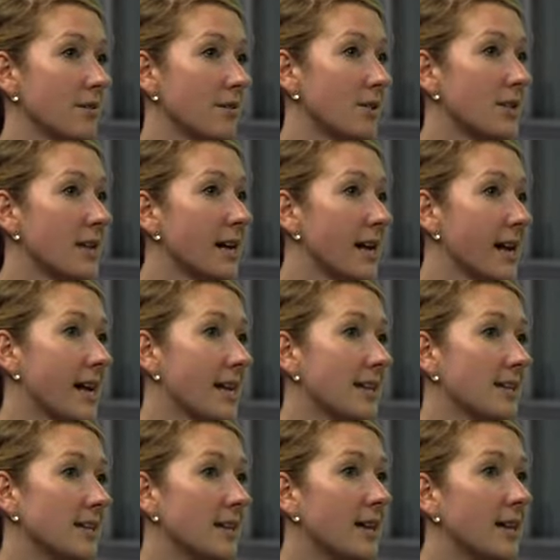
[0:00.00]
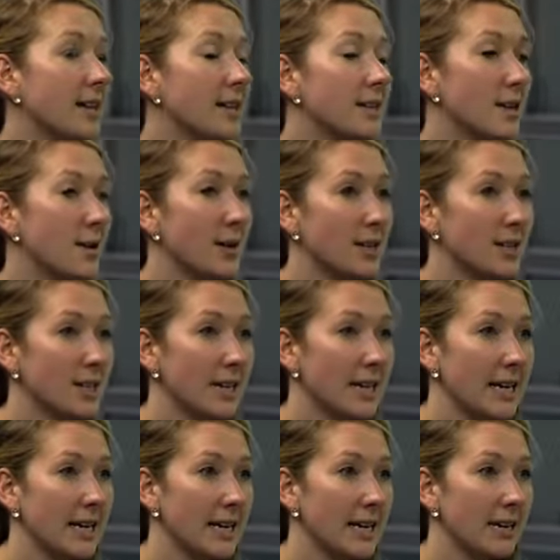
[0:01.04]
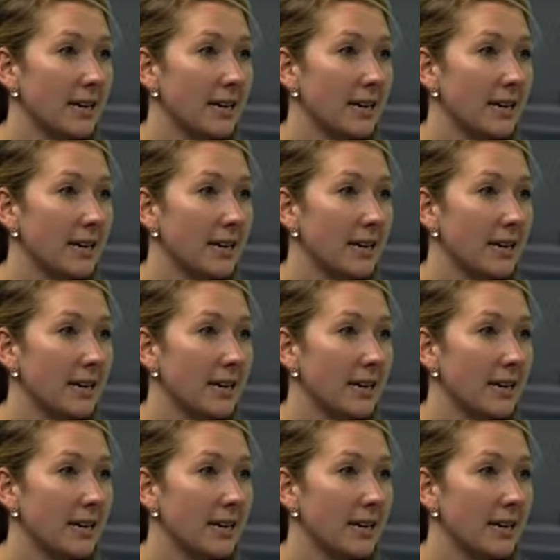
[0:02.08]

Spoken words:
few decades. So actually